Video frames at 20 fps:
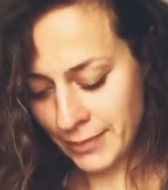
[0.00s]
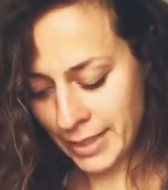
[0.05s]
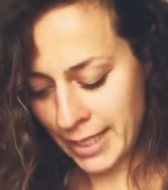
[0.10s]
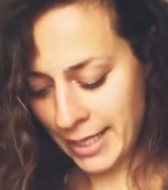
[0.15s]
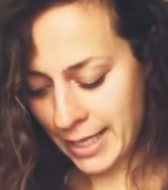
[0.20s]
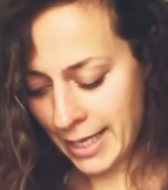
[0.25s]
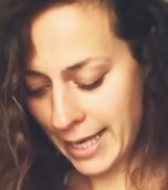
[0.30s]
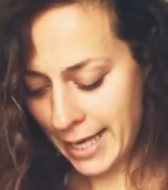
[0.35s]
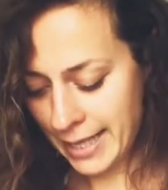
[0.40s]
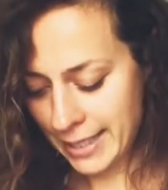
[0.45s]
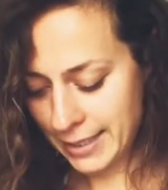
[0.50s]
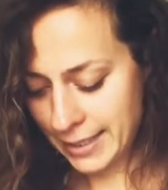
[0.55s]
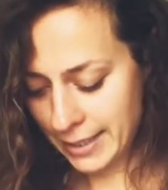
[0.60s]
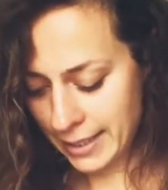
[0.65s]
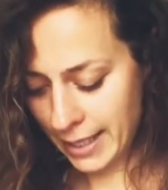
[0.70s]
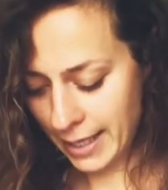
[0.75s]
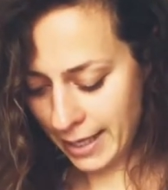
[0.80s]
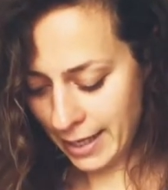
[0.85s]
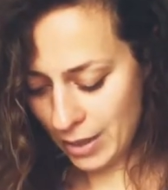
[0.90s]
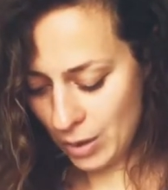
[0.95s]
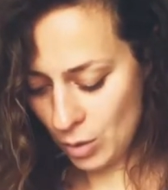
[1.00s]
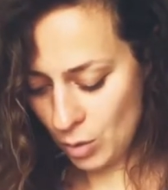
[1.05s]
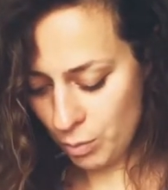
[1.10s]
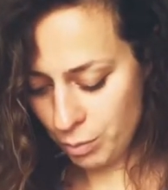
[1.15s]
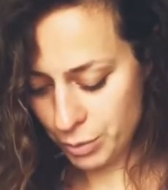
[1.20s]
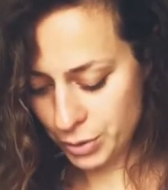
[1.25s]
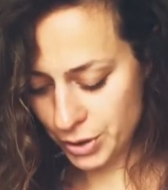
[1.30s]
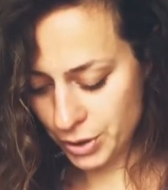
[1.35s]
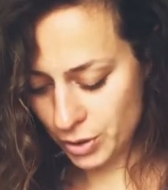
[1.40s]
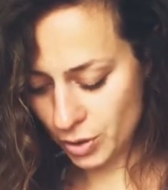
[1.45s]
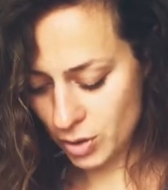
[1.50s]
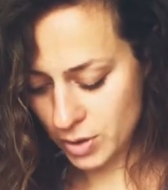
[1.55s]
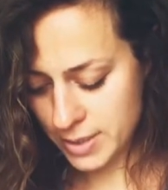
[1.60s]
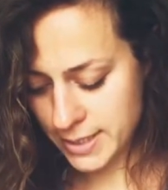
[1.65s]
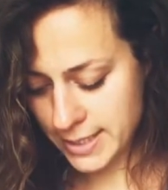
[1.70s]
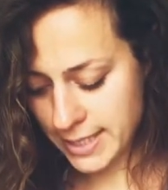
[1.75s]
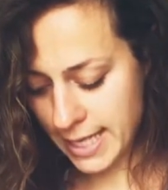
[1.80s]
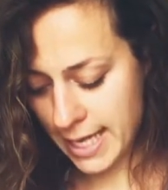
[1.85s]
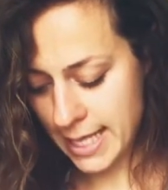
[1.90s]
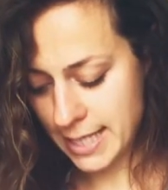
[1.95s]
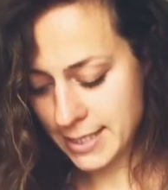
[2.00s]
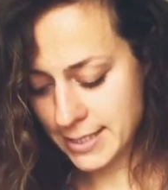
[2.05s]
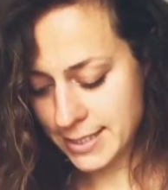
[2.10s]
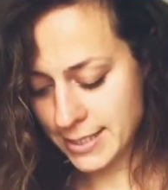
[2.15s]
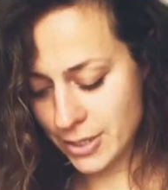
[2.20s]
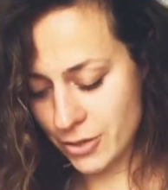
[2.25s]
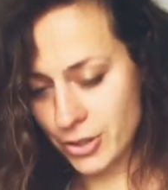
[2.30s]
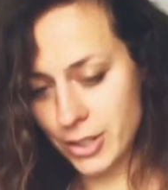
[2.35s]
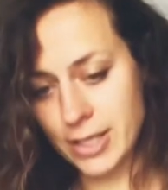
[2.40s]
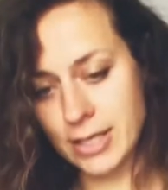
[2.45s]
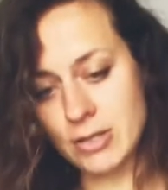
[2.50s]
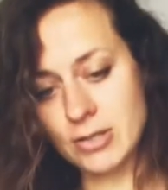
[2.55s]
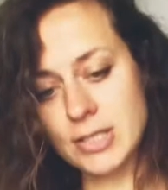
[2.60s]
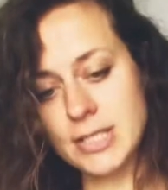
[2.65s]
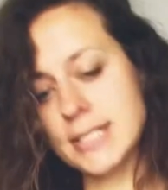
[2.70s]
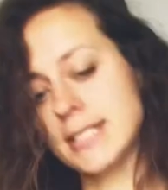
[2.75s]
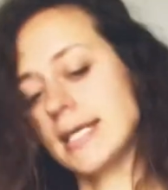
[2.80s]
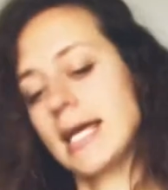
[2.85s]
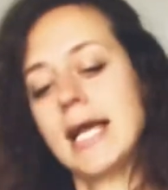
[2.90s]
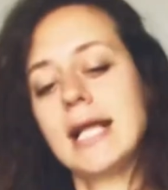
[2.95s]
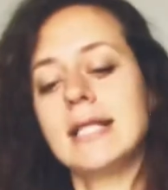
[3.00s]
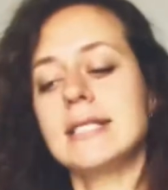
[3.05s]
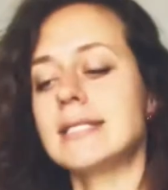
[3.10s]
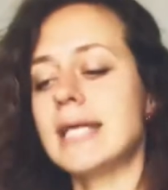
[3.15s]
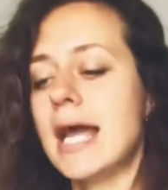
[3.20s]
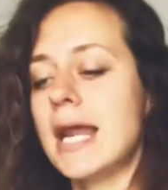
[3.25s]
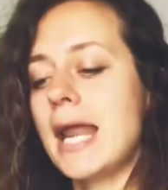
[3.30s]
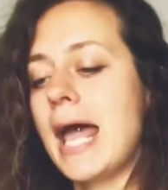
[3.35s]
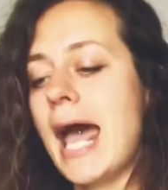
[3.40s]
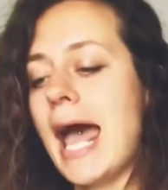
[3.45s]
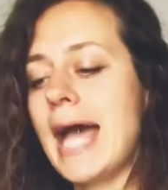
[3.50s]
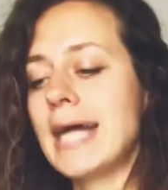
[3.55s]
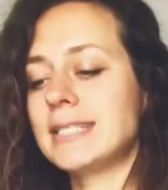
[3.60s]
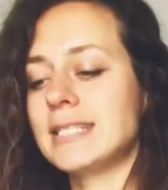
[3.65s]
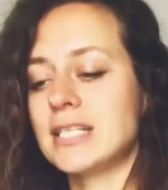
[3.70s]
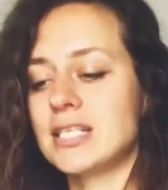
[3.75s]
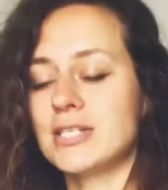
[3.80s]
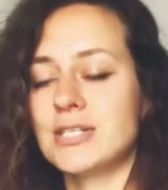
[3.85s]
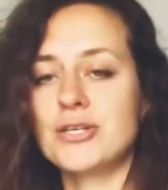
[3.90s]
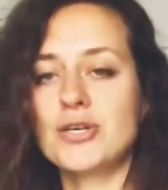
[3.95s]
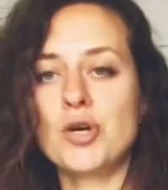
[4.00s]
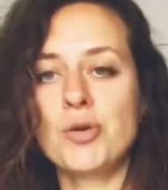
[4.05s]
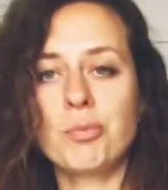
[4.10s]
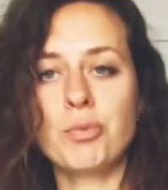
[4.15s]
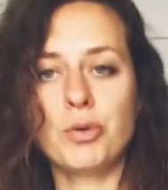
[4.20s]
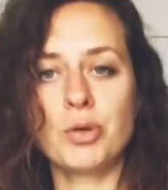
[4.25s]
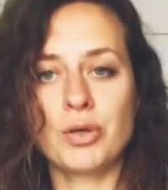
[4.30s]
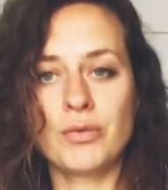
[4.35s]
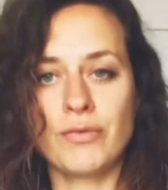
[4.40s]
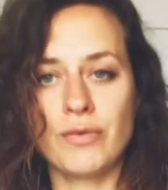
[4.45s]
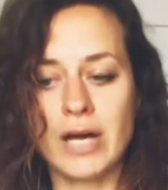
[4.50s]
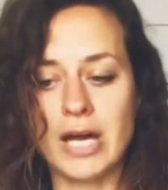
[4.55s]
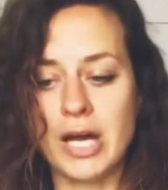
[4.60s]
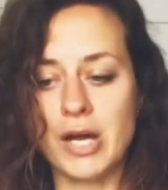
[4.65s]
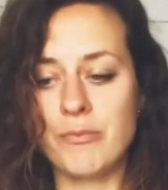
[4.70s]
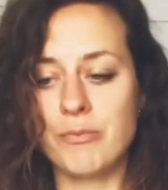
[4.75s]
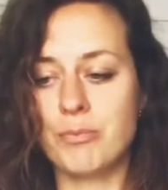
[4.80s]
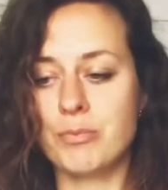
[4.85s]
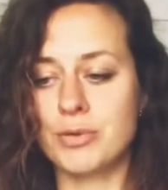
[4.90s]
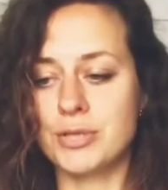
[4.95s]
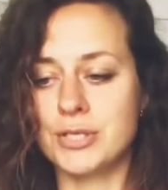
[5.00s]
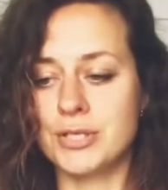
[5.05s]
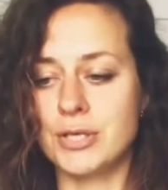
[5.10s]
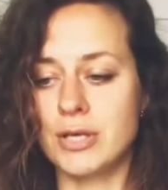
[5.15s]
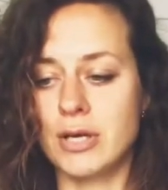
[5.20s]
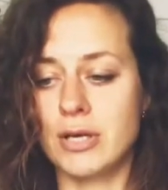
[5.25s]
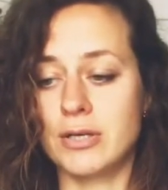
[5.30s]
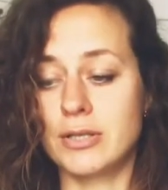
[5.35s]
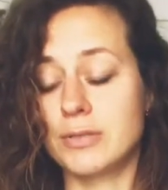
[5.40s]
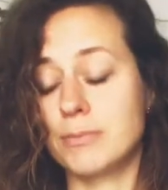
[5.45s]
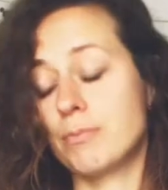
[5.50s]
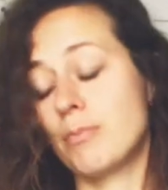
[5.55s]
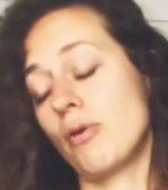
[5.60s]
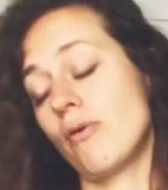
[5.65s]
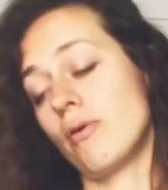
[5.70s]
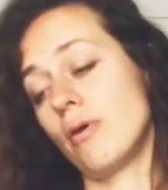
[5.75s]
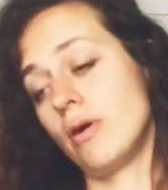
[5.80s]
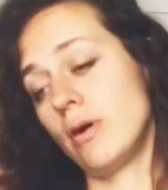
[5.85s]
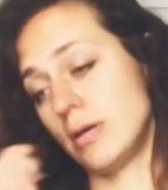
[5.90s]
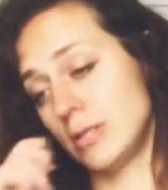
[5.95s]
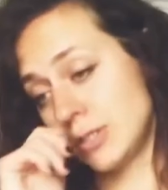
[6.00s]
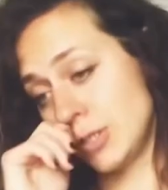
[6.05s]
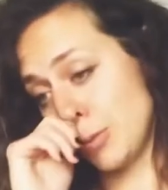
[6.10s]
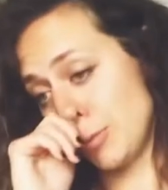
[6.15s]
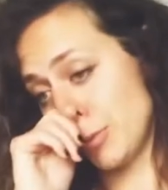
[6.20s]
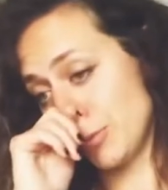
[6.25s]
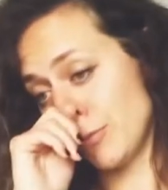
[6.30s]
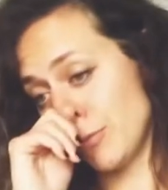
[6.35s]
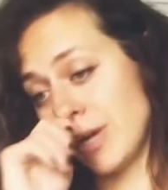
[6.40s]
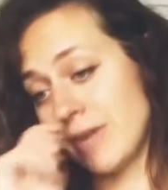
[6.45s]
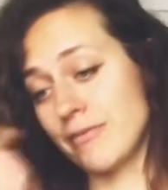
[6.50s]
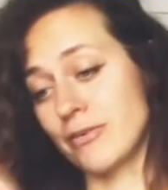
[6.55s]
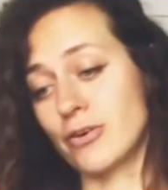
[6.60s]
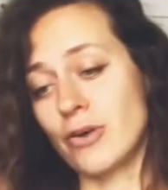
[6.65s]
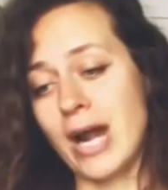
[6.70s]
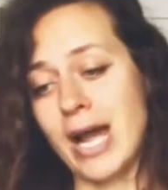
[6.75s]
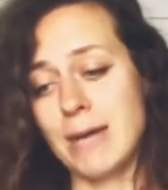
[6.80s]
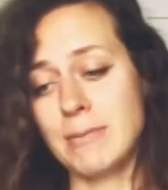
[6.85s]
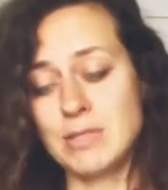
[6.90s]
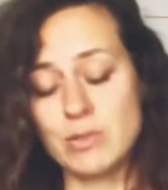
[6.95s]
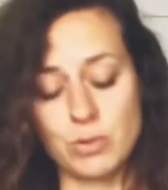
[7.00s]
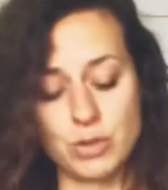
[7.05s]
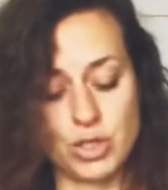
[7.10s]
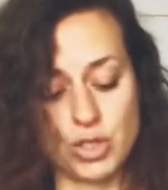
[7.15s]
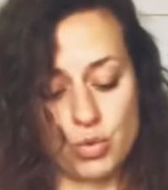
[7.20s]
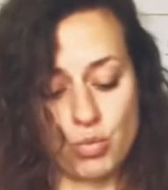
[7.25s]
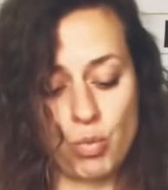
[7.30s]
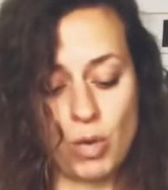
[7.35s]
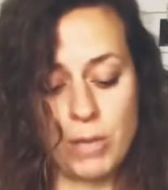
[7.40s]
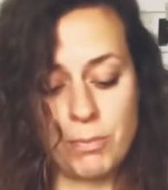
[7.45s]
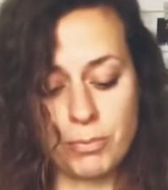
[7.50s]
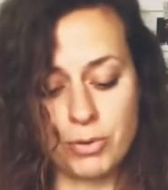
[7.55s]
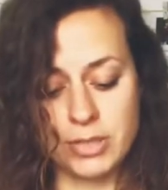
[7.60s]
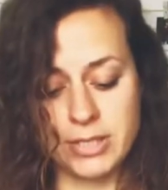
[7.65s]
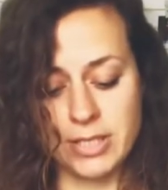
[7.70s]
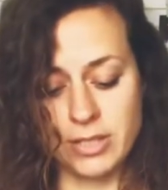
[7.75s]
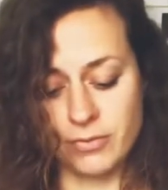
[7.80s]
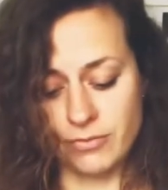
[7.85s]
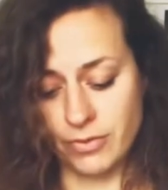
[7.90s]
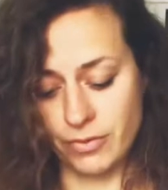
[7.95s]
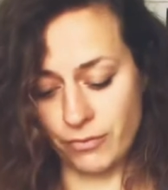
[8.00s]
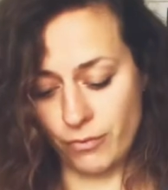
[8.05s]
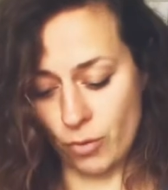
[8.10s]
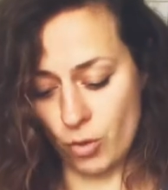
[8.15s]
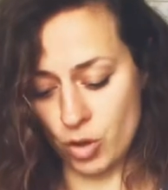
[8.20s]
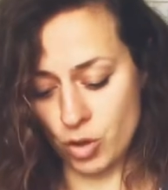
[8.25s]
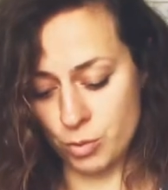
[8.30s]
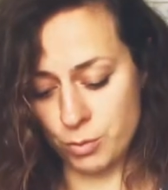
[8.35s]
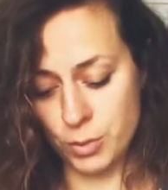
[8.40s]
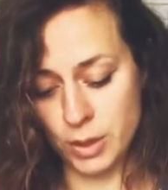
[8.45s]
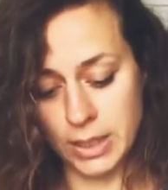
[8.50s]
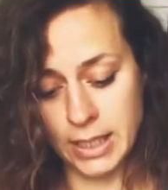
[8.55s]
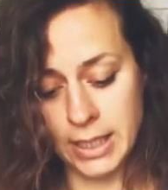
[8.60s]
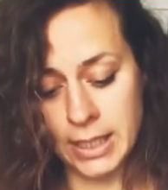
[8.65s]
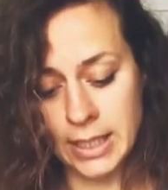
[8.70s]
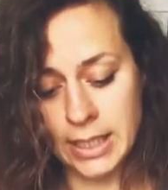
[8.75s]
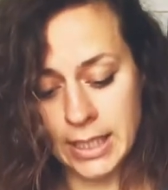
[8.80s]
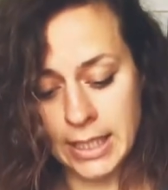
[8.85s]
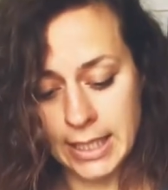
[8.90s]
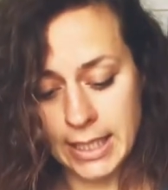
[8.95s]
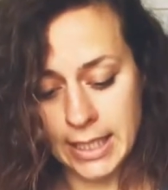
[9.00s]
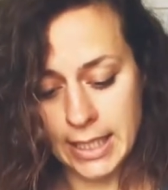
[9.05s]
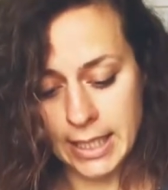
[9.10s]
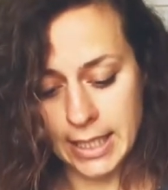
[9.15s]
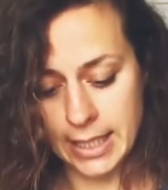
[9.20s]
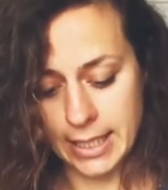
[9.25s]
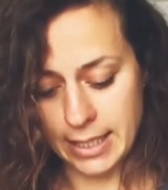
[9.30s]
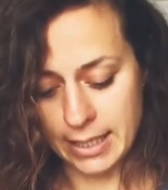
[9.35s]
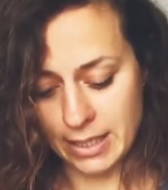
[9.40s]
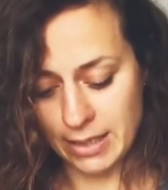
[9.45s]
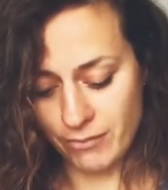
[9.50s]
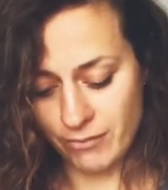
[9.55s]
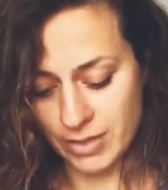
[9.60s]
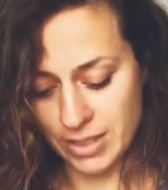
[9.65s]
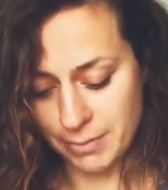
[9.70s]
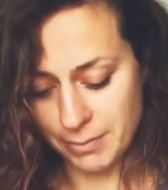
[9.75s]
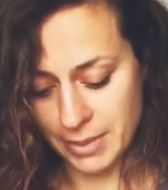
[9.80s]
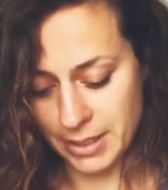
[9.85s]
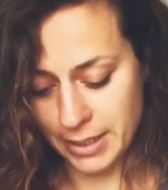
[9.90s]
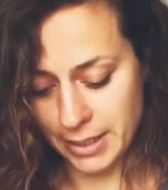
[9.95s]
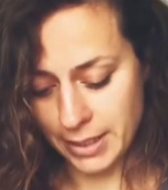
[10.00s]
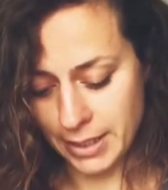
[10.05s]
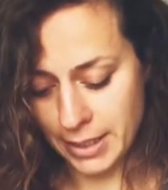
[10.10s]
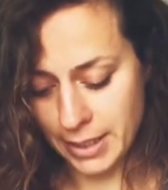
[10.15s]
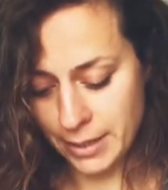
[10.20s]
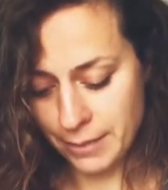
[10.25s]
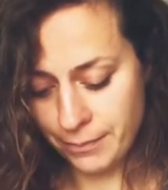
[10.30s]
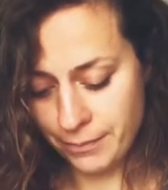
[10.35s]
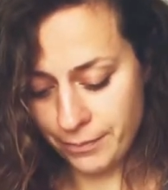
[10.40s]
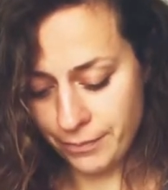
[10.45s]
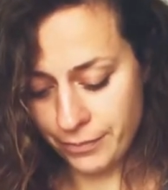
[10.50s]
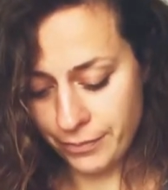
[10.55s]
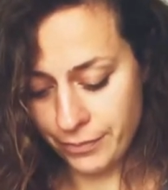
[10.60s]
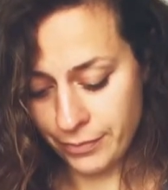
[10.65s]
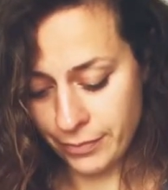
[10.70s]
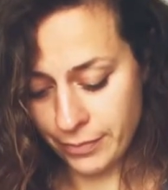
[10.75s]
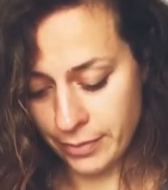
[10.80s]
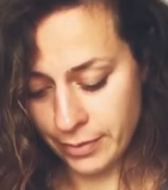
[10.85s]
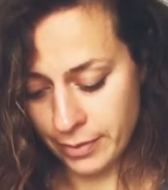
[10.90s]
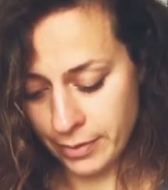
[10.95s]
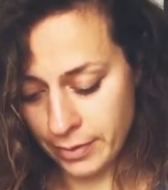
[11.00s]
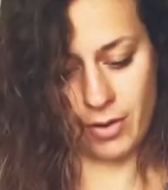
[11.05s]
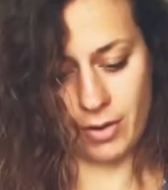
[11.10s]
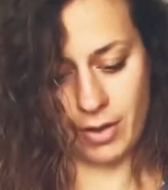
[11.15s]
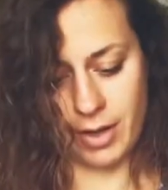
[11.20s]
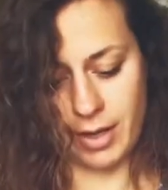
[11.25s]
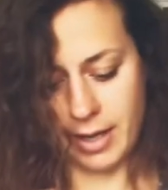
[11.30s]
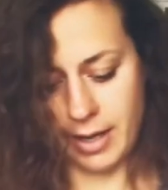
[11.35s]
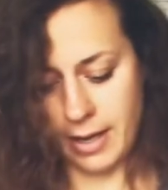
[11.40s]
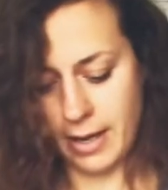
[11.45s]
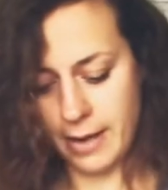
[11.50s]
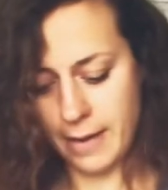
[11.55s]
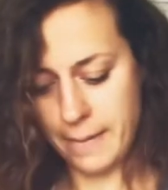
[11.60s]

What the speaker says: And now putting on scales, stirring out the scales and adding 0.5 grams, which is 1% of the formula, vitamin E. Okay.